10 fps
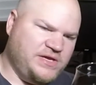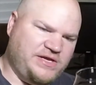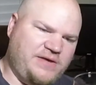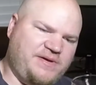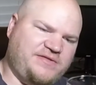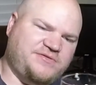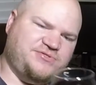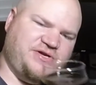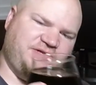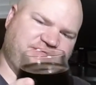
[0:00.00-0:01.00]
I may have to
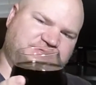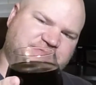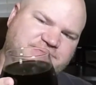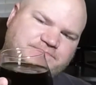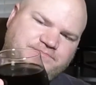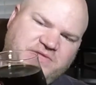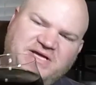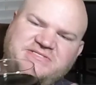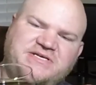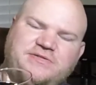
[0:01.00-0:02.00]
try this.
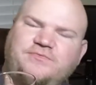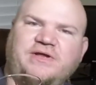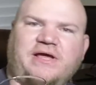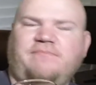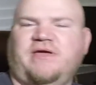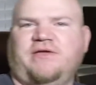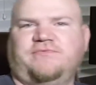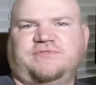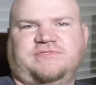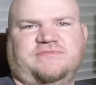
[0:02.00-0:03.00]
Like I said, the one I made
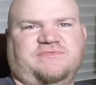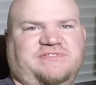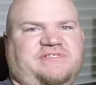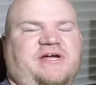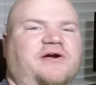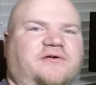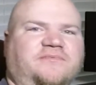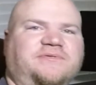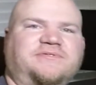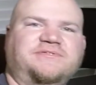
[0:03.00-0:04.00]
was
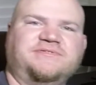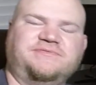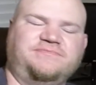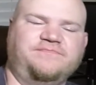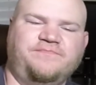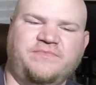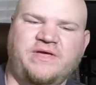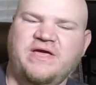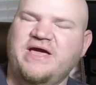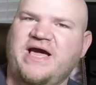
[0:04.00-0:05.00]
terrible. It
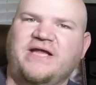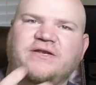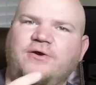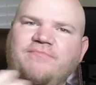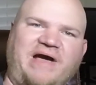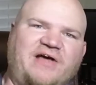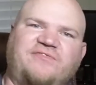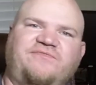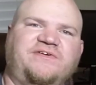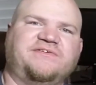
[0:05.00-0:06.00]
had no
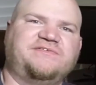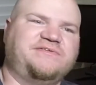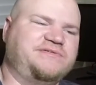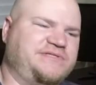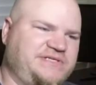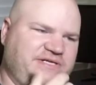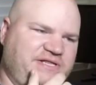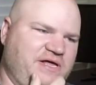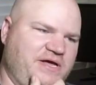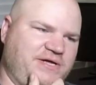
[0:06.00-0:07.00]
mouthfeel to it.
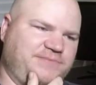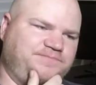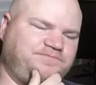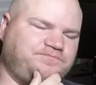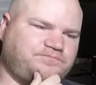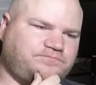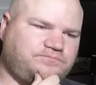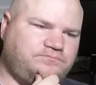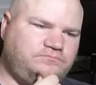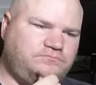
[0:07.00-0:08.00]
It
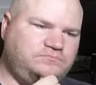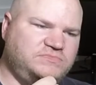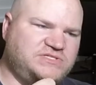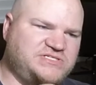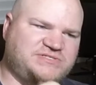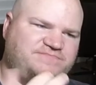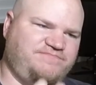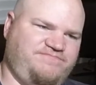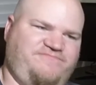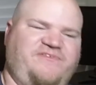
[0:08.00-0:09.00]
just
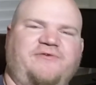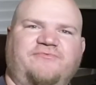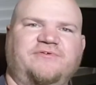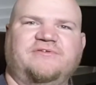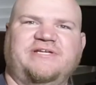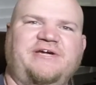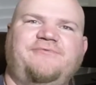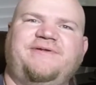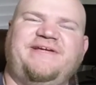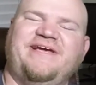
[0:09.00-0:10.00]
felt real
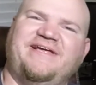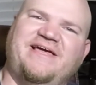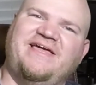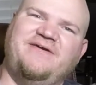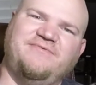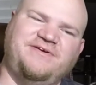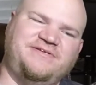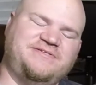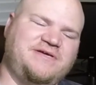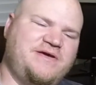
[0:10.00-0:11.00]
liquidy. I can't really
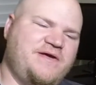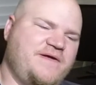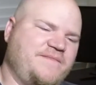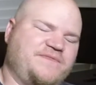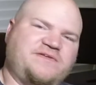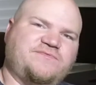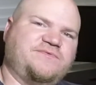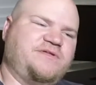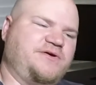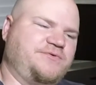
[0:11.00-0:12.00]
just. This
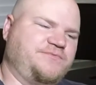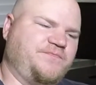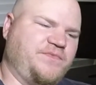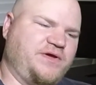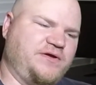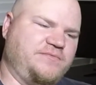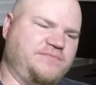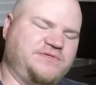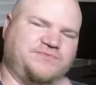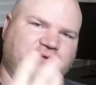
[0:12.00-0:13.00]
one though,
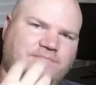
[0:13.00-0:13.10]
it's real